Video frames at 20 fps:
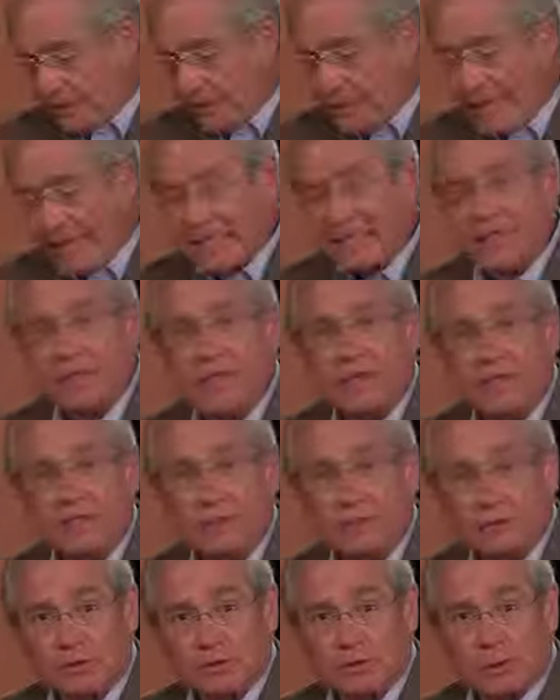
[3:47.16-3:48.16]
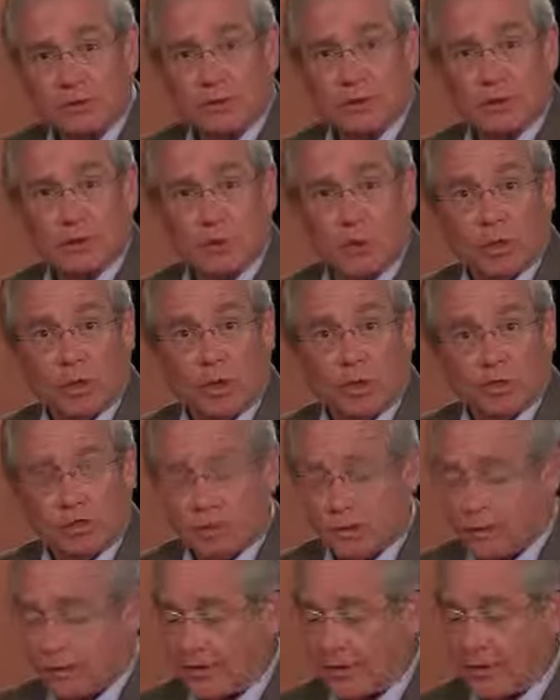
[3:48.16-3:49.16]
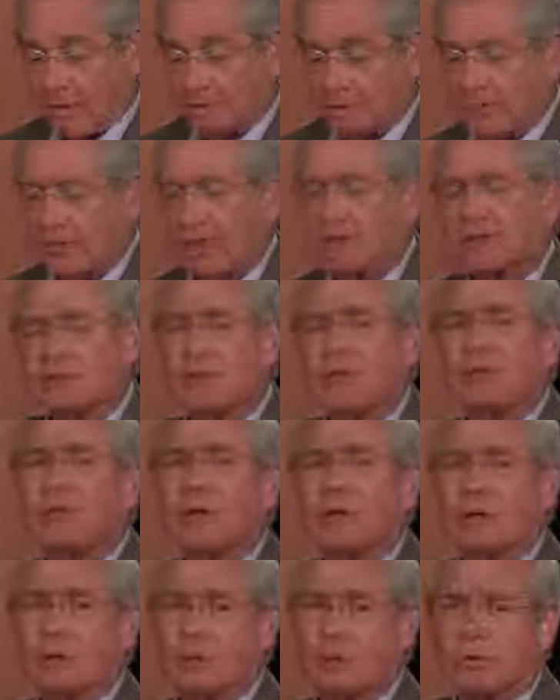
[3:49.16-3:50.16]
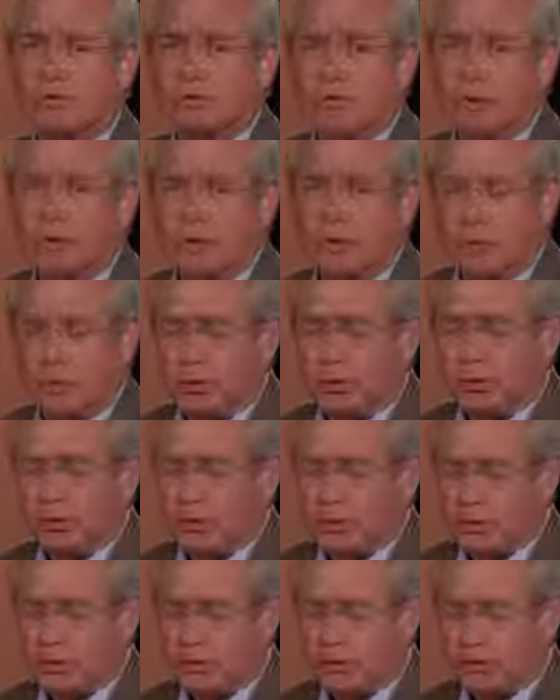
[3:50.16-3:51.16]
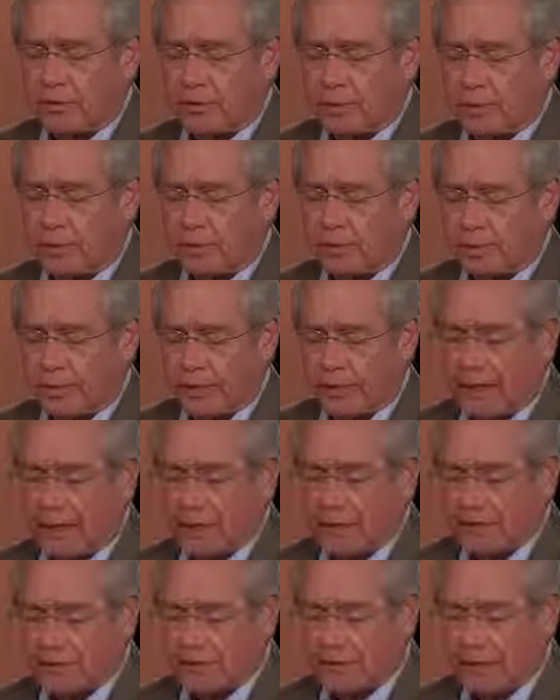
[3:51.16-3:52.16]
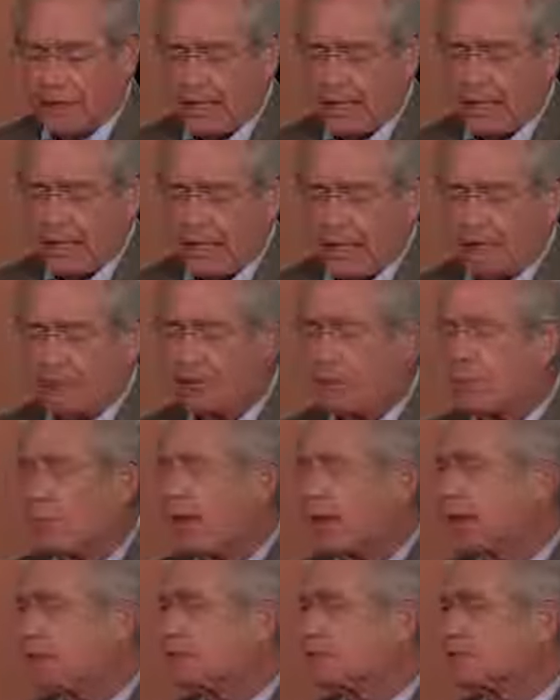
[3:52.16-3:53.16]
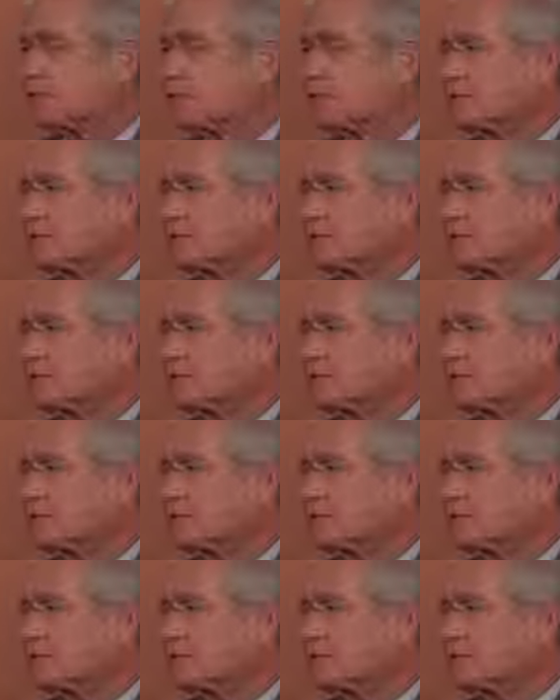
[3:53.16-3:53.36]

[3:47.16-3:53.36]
98 years, pushing 100, and that's, that's incredible for a community theater playhouse. How have you managed to